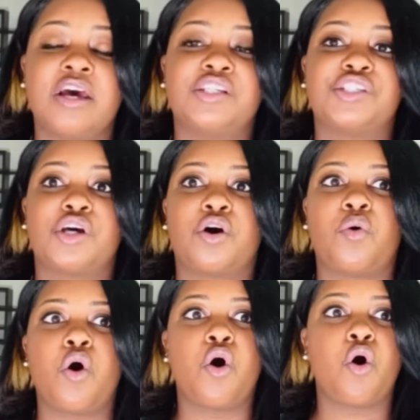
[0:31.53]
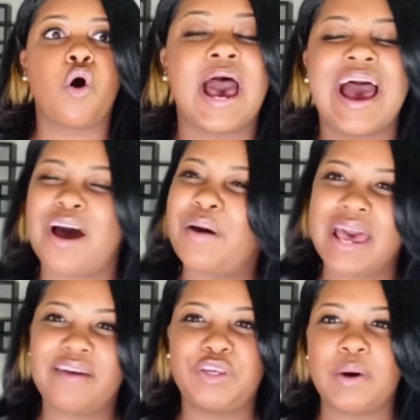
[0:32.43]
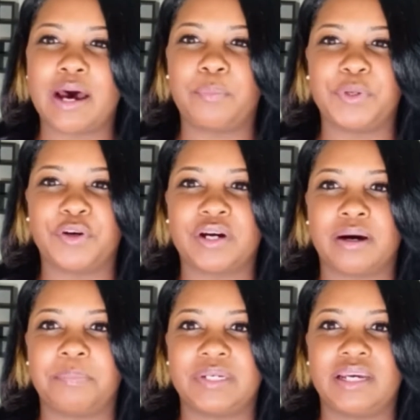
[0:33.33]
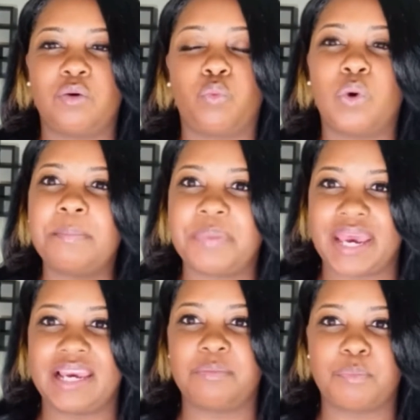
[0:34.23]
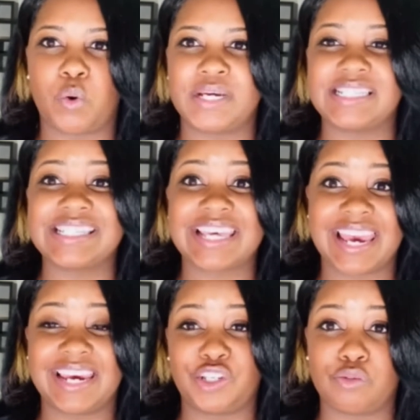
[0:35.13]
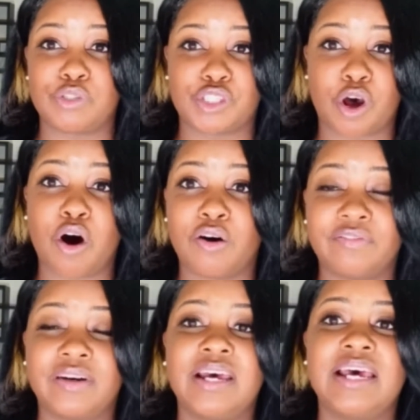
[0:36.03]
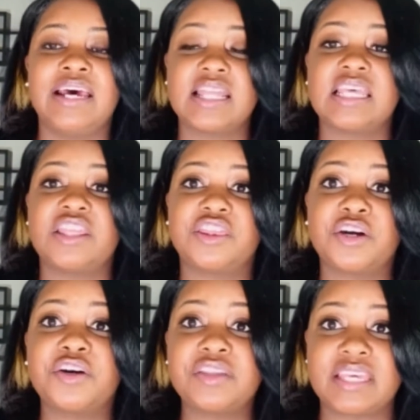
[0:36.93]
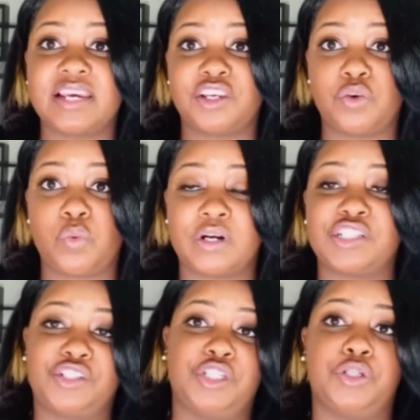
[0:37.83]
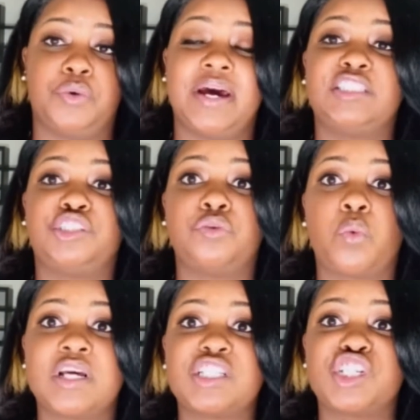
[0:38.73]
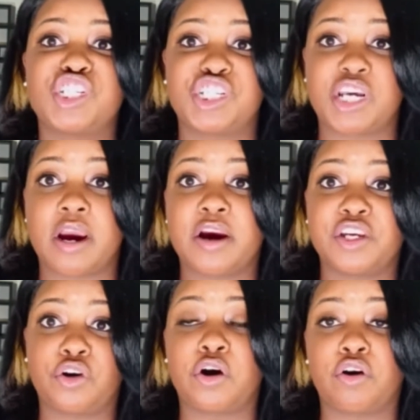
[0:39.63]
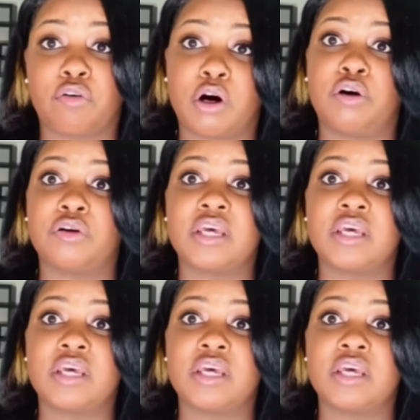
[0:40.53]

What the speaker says: So how have you helped your company? What pain points can you solve? The third thing you want to do is you want to share your growth.